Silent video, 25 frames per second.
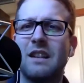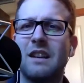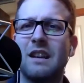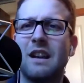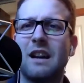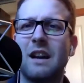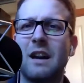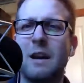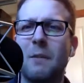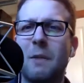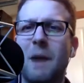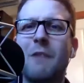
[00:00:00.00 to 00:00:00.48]

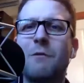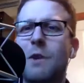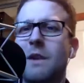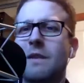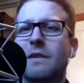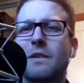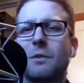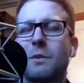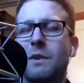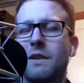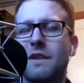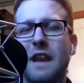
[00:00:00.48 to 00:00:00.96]
um, i've
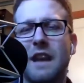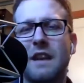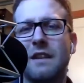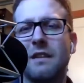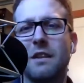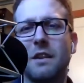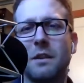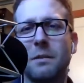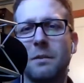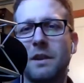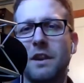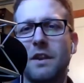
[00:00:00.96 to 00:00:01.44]
wrestled with that a
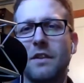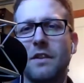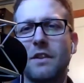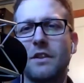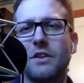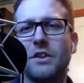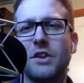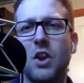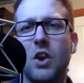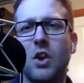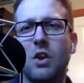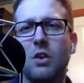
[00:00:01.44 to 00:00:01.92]
little bit on the
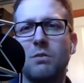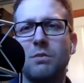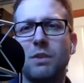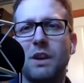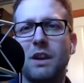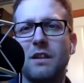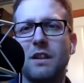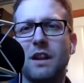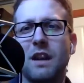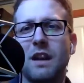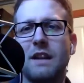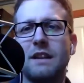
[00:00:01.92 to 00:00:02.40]
show
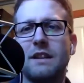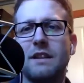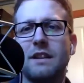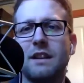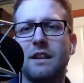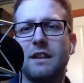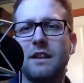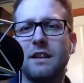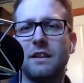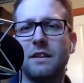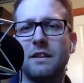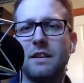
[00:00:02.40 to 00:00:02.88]
but like
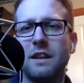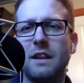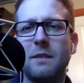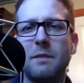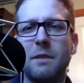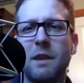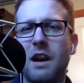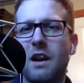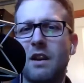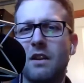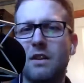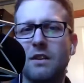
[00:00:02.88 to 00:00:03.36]
think
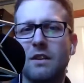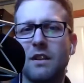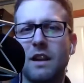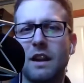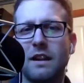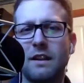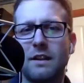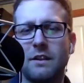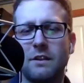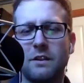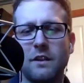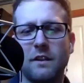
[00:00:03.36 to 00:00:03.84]
about
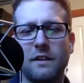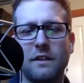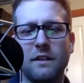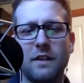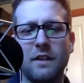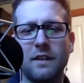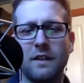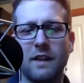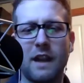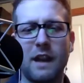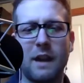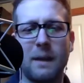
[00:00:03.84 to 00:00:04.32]
like just
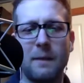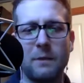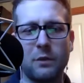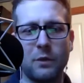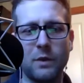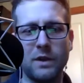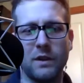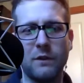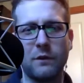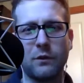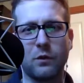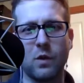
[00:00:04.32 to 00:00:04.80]
the times
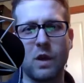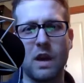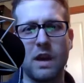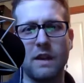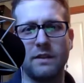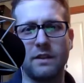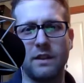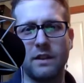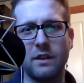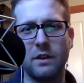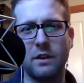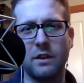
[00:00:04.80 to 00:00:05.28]
when you've
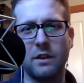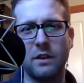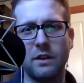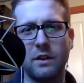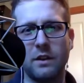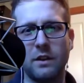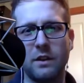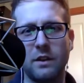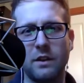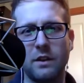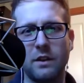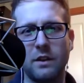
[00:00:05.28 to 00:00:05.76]
read the new
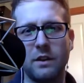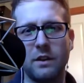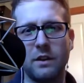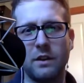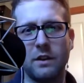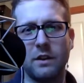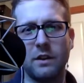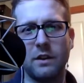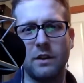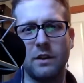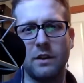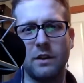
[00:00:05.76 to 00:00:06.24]
testament and
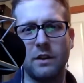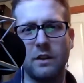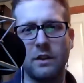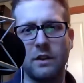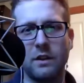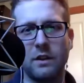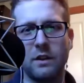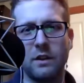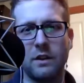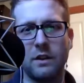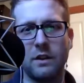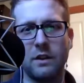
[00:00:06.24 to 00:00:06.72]
like
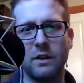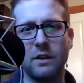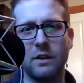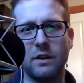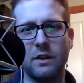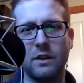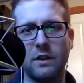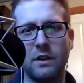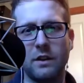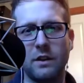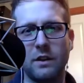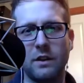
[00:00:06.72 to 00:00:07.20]
sometimes paul's
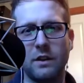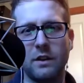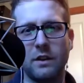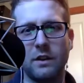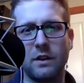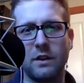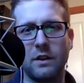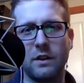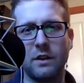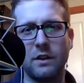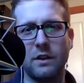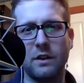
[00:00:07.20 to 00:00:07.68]
like
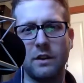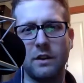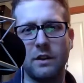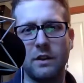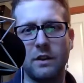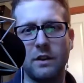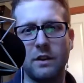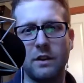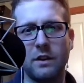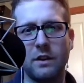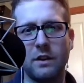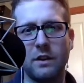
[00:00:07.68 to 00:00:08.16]
i
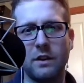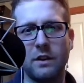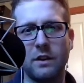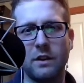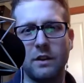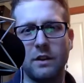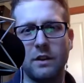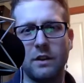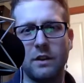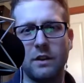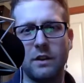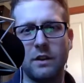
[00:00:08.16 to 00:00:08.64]
know that the
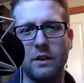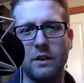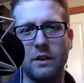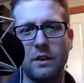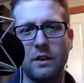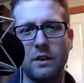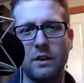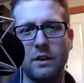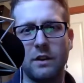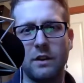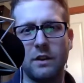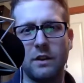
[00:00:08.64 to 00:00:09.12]
law
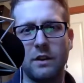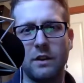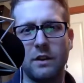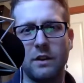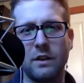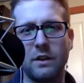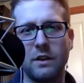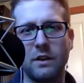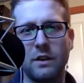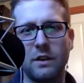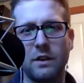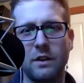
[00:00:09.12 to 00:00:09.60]
is good
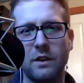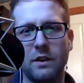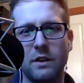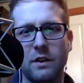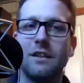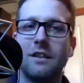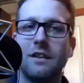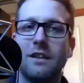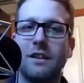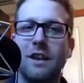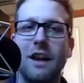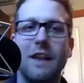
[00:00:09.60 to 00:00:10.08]

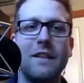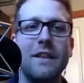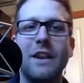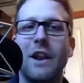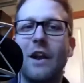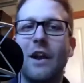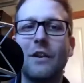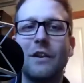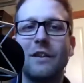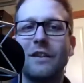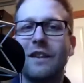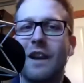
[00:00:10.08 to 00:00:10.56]
and
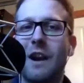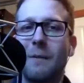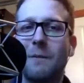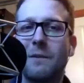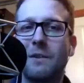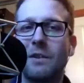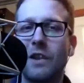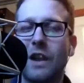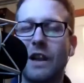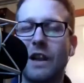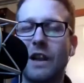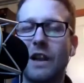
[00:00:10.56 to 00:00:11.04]
then other
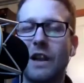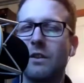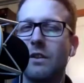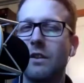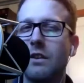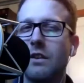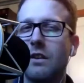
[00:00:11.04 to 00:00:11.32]
times you're like